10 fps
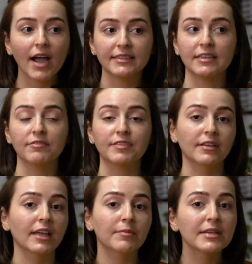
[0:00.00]
I didn't
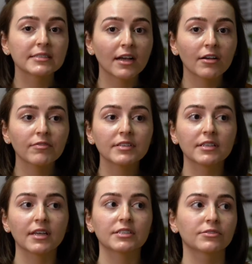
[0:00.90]
feel like myself
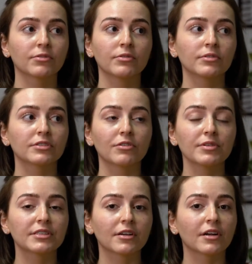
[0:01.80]
until I
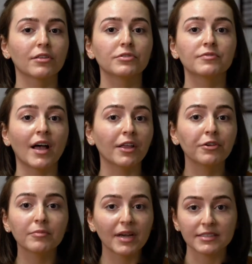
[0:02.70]
slowly started to lose
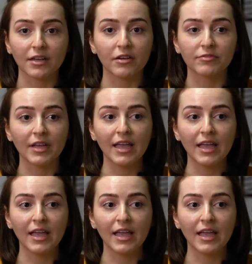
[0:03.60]
value in myself.